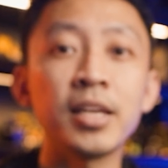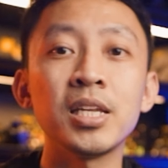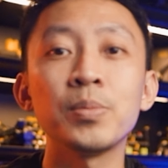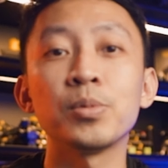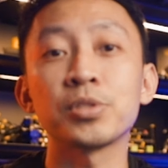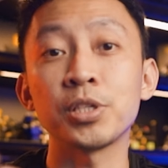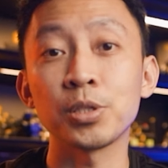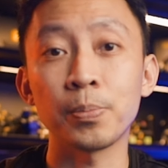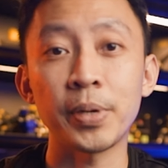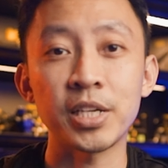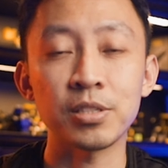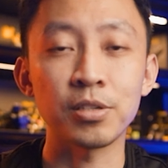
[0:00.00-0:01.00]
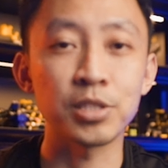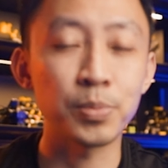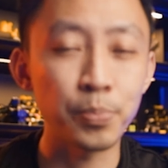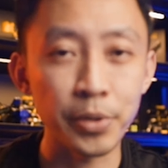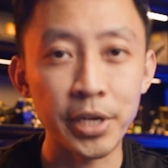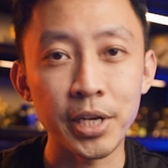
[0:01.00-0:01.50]
any mosquito patch or
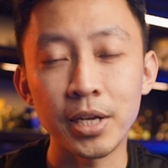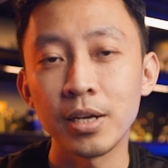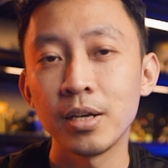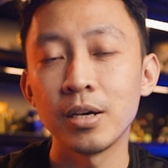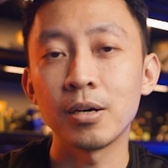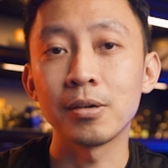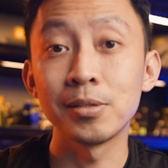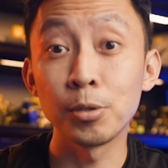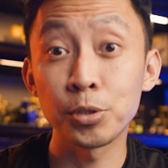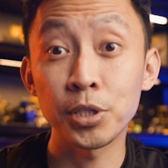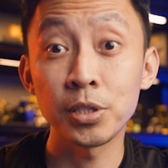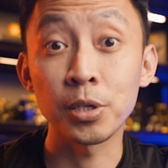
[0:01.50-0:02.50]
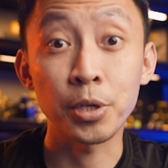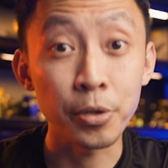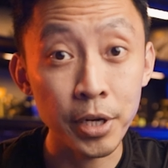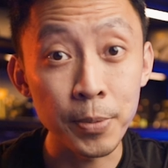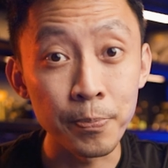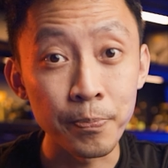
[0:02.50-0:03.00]
spray or lotion or
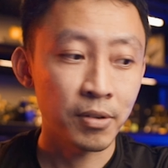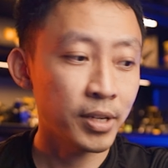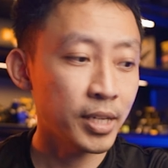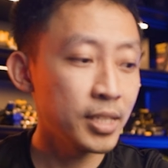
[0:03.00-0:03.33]
cream. Right,